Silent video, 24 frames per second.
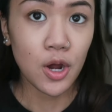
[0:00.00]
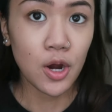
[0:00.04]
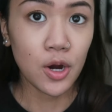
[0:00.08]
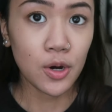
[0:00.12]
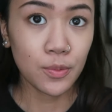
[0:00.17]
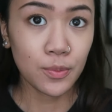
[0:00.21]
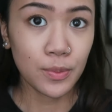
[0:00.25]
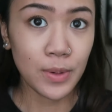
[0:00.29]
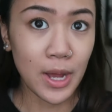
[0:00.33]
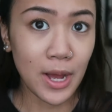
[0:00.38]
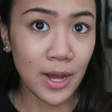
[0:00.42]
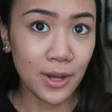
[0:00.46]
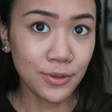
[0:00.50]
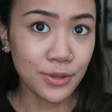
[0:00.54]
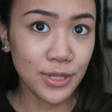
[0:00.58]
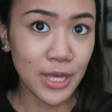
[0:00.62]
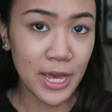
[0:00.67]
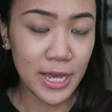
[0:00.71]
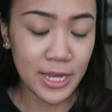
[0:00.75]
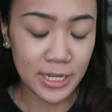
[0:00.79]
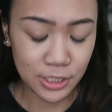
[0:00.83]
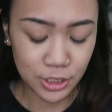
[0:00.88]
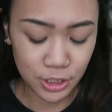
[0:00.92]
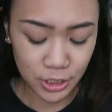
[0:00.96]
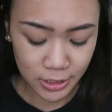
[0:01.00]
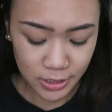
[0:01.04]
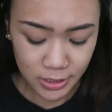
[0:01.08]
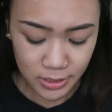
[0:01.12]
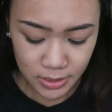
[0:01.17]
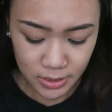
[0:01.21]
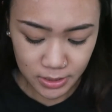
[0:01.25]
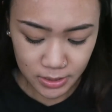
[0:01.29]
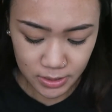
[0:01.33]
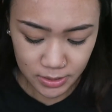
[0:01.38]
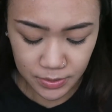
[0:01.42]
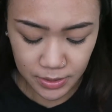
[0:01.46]
around the
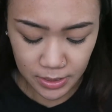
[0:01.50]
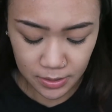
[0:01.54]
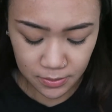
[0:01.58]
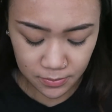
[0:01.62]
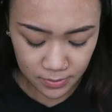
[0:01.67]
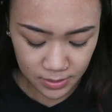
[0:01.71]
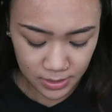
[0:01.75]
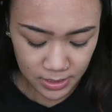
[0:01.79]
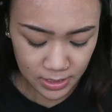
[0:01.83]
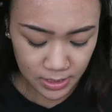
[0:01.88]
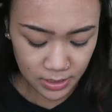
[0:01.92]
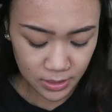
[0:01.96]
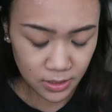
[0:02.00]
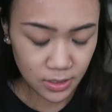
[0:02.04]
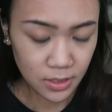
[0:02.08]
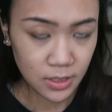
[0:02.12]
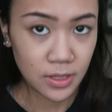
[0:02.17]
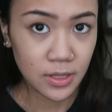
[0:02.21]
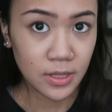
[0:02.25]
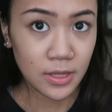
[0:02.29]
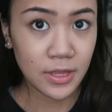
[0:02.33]
edges. That way